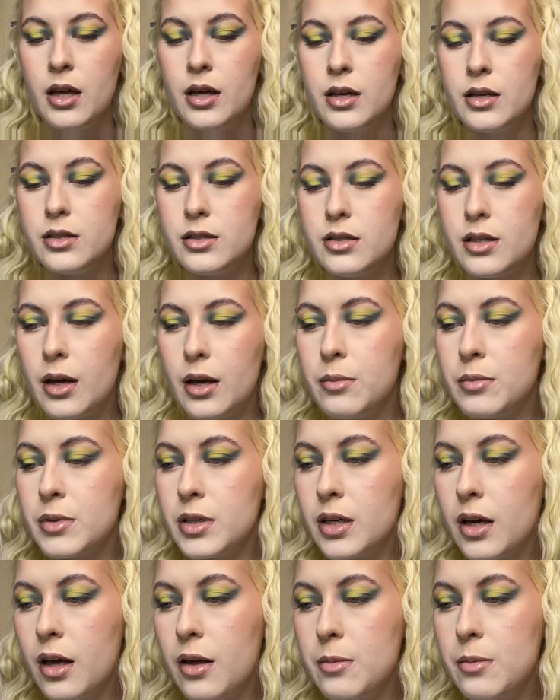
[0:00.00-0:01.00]
So I'm going to
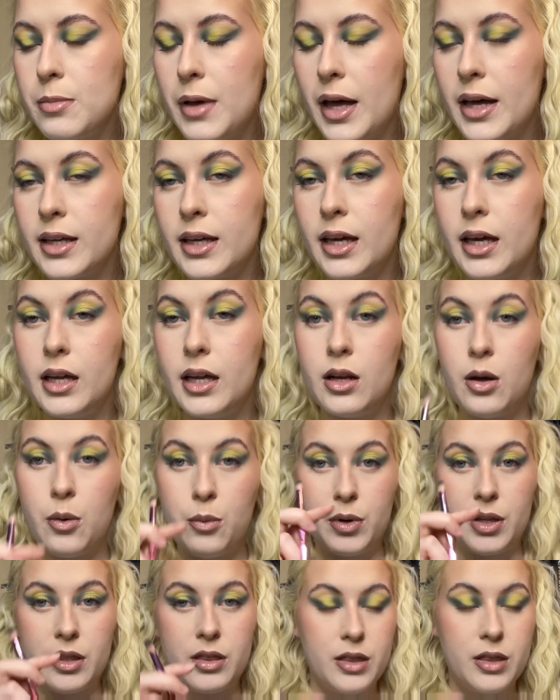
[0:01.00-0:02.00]
go back in
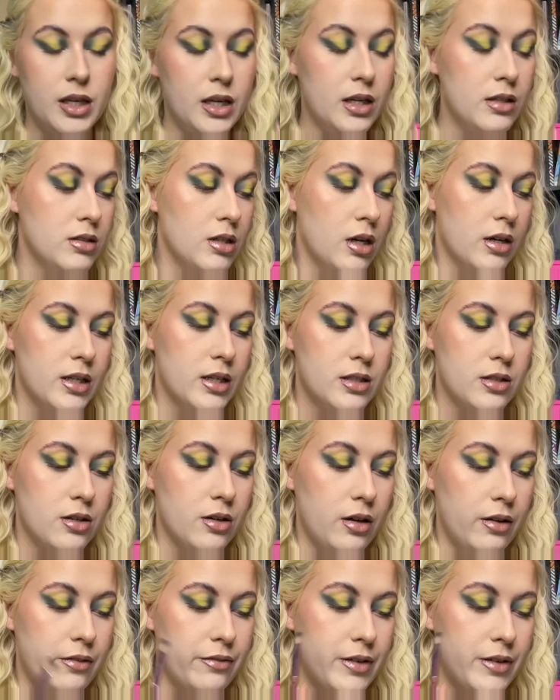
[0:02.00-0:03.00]
with the darkest
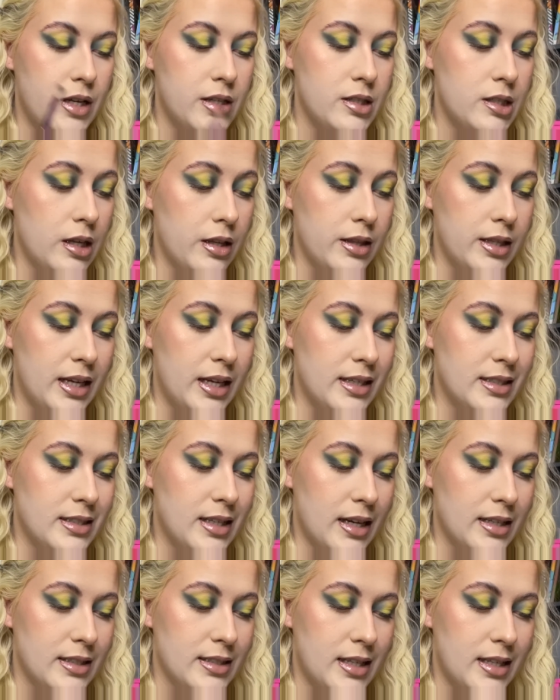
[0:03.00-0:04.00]
colour first on the
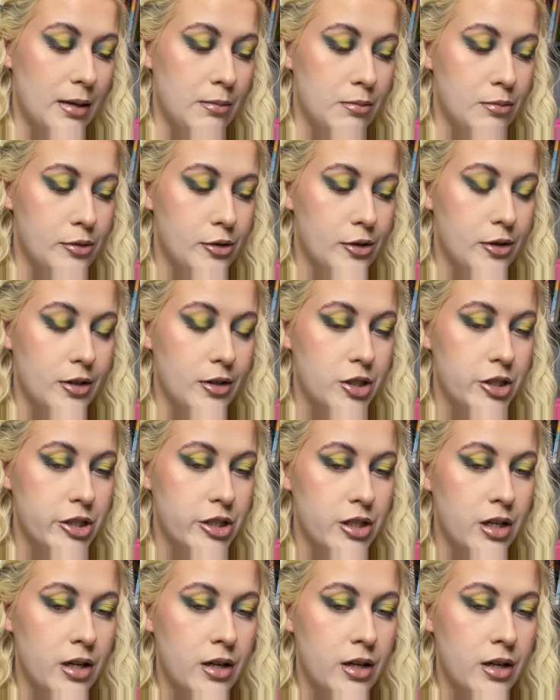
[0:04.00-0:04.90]
exact same brush,